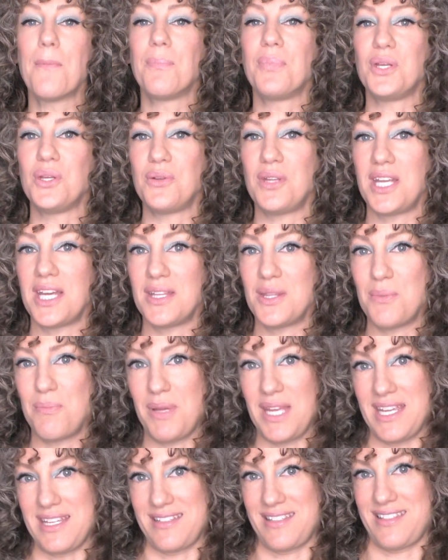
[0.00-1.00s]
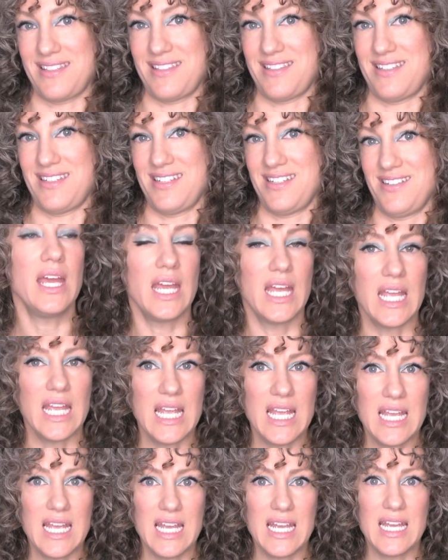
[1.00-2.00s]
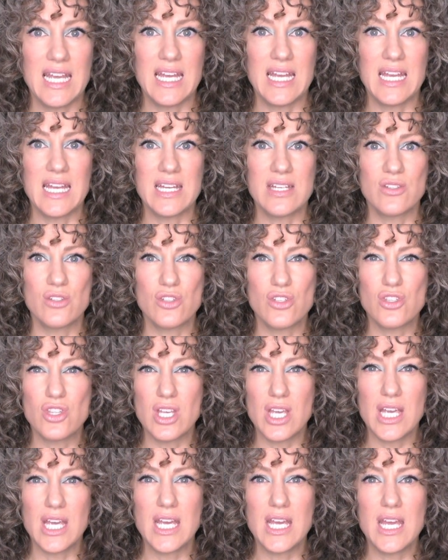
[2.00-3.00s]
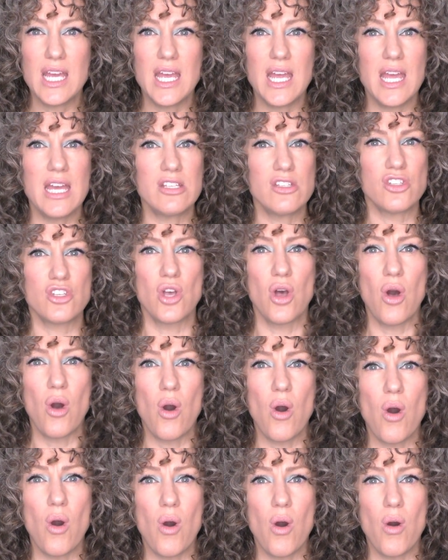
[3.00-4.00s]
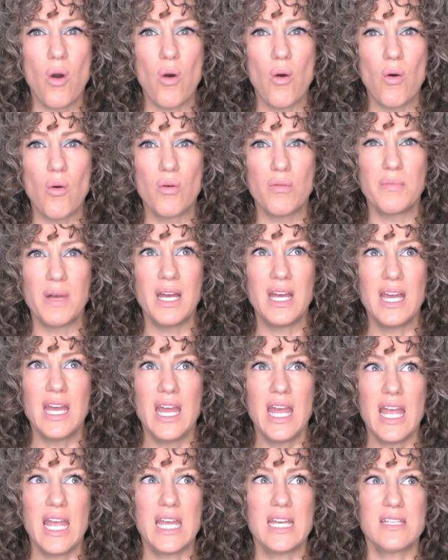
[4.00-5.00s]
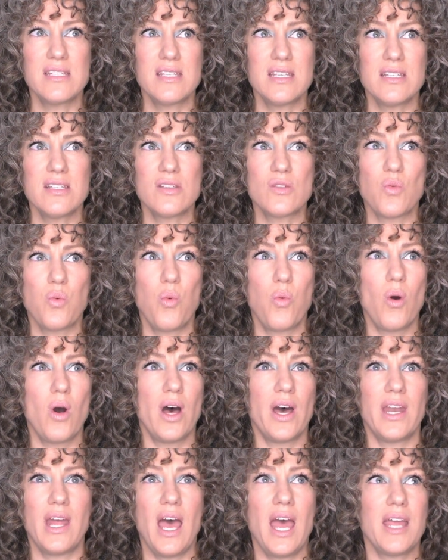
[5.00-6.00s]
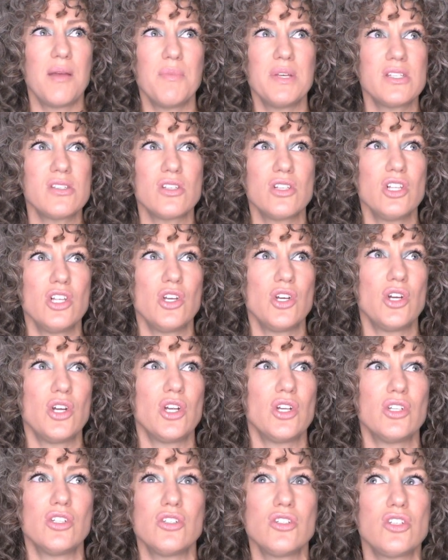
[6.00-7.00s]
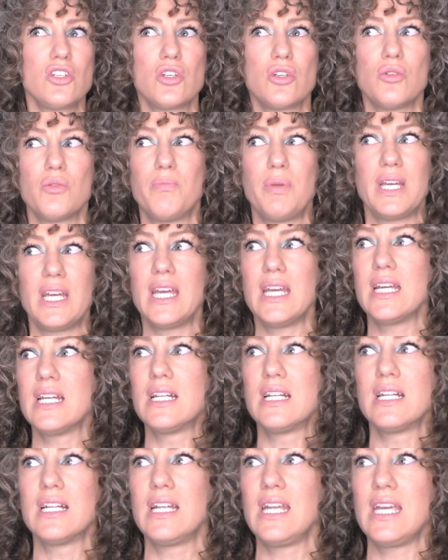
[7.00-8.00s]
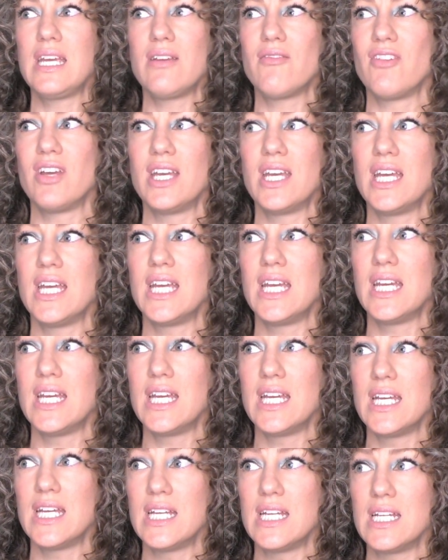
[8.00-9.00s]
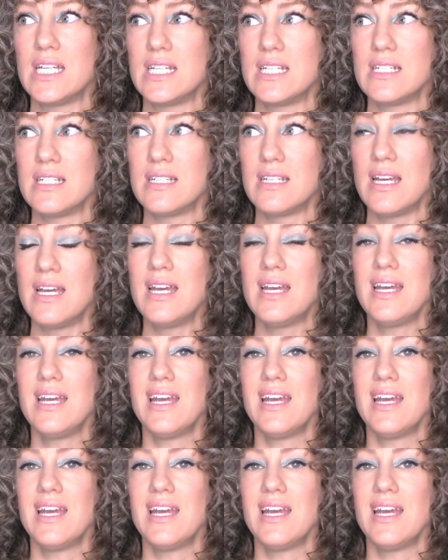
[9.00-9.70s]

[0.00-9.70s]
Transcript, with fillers: Beauty and the Beast. Is this home? Is this what I must learn to believe in?